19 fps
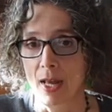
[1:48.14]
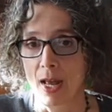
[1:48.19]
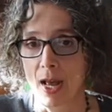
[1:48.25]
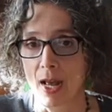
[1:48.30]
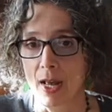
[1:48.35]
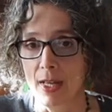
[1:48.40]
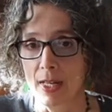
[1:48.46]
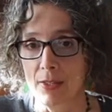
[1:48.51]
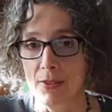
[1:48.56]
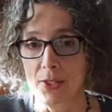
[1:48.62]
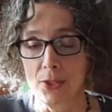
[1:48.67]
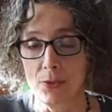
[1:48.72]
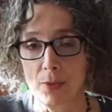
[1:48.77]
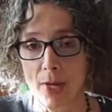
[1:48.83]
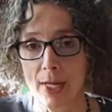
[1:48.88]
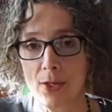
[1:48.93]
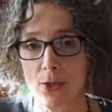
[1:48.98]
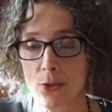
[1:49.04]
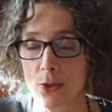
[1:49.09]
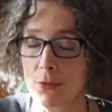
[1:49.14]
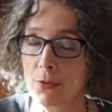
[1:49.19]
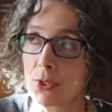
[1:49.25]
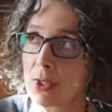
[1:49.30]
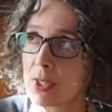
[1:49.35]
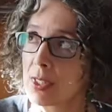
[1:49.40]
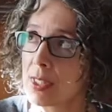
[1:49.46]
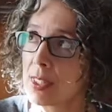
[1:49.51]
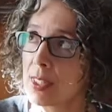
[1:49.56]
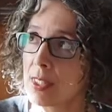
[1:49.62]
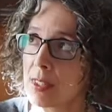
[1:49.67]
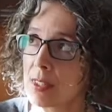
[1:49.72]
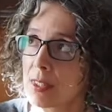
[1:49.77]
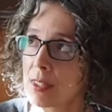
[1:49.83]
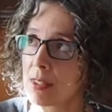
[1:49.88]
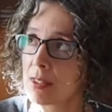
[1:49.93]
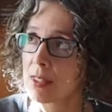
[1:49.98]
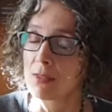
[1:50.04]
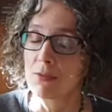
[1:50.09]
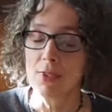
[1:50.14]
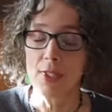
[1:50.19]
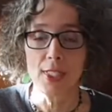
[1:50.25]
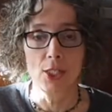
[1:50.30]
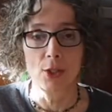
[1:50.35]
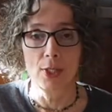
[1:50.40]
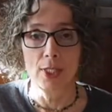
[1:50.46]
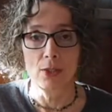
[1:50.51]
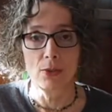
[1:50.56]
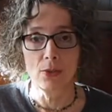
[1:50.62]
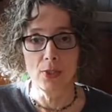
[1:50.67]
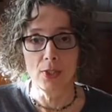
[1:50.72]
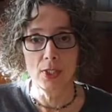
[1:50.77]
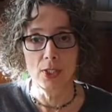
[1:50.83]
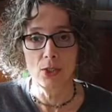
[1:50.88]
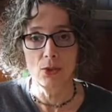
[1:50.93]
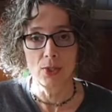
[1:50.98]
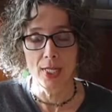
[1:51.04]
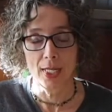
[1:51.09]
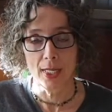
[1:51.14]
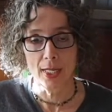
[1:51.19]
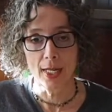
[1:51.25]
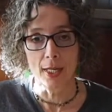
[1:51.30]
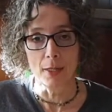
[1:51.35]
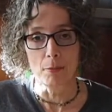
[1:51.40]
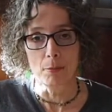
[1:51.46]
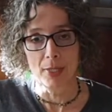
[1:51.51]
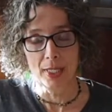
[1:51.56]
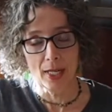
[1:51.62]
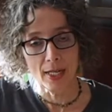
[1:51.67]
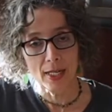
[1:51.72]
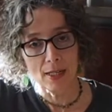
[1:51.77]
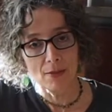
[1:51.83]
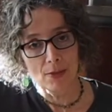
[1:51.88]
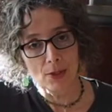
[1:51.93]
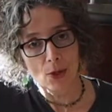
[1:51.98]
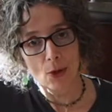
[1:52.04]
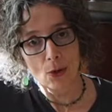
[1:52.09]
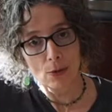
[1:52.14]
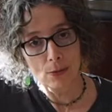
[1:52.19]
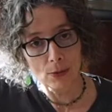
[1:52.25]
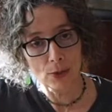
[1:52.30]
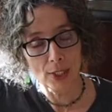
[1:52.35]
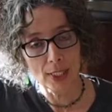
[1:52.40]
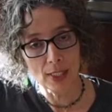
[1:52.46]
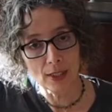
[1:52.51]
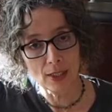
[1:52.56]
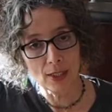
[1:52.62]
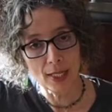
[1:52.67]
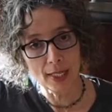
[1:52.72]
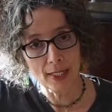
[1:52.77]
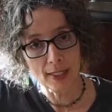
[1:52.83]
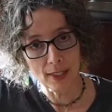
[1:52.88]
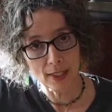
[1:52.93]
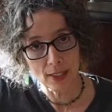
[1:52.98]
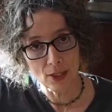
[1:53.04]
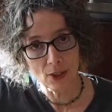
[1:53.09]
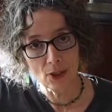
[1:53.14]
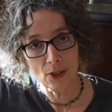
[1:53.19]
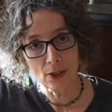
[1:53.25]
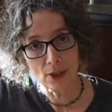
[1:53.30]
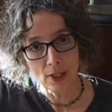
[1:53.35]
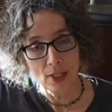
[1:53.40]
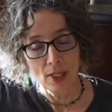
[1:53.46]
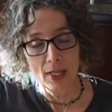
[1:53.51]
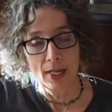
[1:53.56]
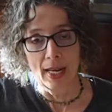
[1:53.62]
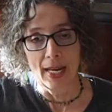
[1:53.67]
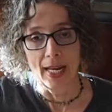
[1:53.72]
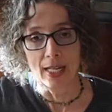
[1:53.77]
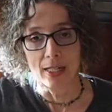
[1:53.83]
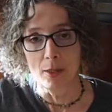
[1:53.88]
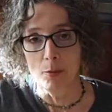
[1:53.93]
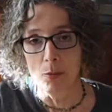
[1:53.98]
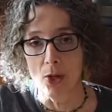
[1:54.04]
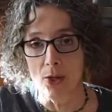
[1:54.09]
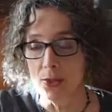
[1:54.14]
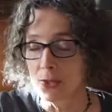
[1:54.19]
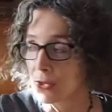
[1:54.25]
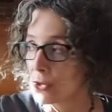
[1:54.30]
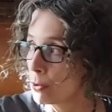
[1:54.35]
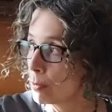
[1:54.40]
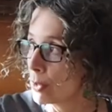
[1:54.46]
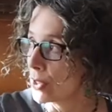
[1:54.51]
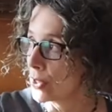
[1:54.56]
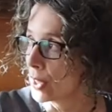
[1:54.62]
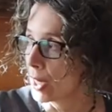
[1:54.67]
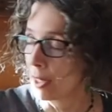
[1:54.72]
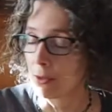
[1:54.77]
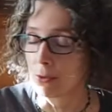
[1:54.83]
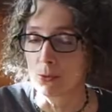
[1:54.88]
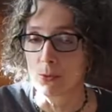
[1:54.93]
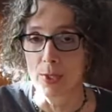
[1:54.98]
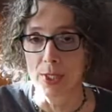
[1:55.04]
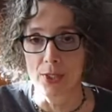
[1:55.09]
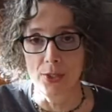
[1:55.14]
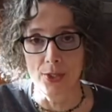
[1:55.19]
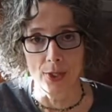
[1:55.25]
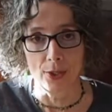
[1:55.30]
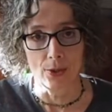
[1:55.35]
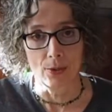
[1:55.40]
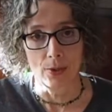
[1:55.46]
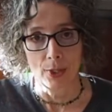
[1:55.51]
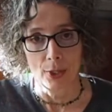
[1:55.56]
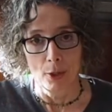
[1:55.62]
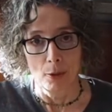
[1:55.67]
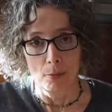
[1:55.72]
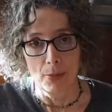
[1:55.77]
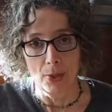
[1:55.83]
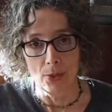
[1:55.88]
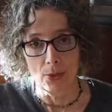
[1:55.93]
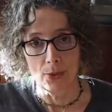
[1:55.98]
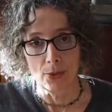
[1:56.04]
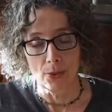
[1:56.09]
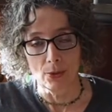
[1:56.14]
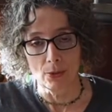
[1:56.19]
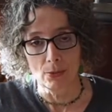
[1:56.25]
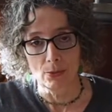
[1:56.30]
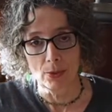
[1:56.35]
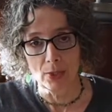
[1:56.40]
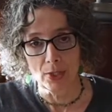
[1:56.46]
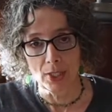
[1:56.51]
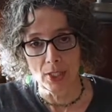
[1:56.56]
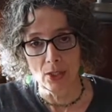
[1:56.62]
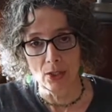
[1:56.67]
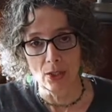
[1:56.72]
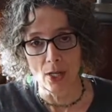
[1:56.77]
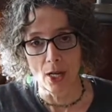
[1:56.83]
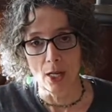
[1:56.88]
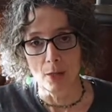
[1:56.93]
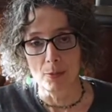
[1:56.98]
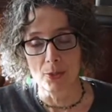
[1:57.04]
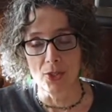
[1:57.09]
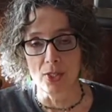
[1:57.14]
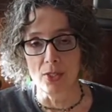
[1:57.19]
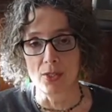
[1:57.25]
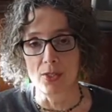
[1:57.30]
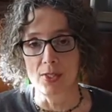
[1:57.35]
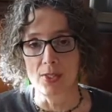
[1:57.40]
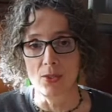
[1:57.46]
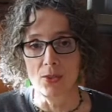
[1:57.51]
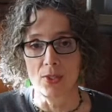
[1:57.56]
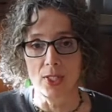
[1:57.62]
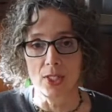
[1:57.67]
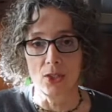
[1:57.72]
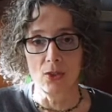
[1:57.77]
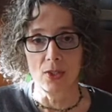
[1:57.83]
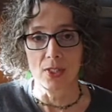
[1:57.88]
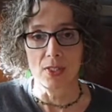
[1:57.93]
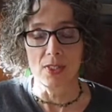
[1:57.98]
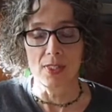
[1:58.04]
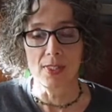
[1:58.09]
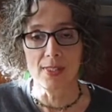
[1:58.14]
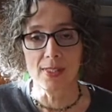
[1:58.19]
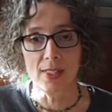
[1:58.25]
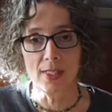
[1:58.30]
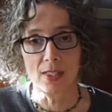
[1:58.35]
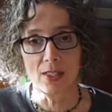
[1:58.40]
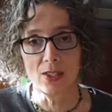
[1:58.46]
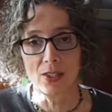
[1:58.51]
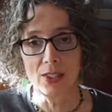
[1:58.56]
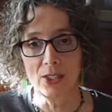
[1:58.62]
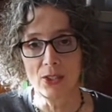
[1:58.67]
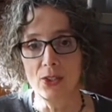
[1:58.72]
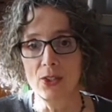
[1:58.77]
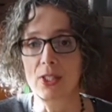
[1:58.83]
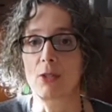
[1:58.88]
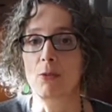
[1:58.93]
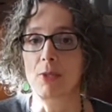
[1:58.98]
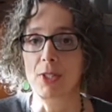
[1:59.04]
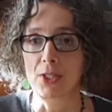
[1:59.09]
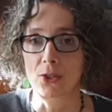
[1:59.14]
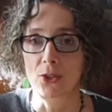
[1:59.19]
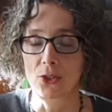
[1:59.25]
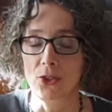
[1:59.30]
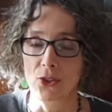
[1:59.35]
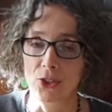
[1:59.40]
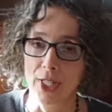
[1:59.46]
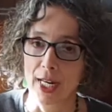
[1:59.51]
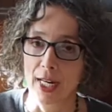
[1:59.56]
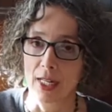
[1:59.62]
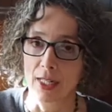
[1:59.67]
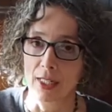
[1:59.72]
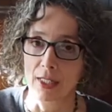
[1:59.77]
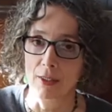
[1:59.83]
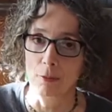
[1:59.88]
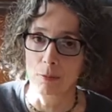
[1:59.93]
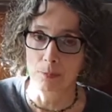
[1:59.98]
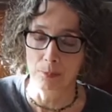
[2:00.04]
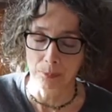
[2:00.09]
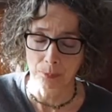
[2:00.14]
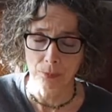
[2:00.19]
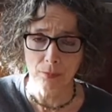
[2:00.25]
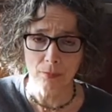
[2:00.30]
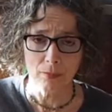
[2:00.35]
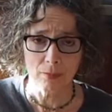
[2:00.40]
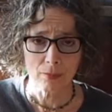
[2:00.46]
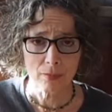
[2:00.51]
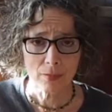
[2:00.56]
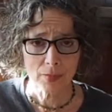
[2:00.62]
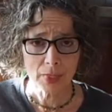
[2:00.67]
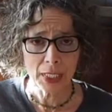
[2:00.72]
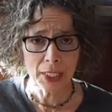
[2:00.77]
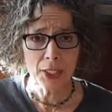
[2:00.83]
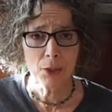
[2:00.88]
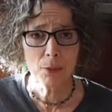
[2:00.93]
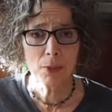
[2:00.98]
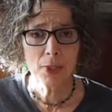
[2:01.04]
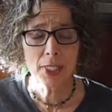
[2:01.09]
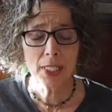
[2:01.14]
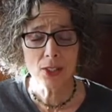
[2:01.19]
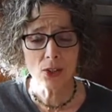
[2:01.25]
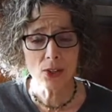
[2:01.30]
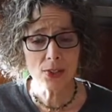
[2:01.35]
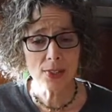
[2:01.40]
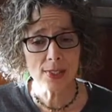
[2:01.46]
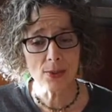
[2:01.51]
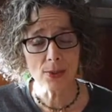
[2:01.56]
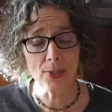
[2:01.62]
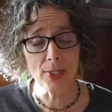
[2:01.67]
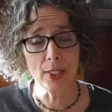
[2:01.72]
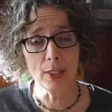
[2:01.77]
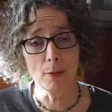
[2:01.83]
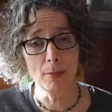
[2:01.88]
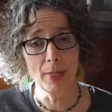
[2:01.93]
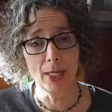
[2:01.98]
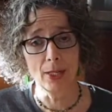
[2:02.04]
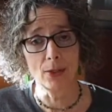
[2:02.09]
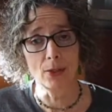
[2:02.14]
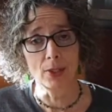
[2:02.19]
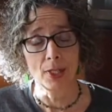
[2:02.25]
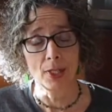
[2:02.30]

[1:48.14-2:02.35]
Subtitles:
I don't know if you can see this in this video, I don't think you can, but I have an overhead light here and I'm also beside a window. Both are really good options so that you can see clearly when you're creating. You might also think about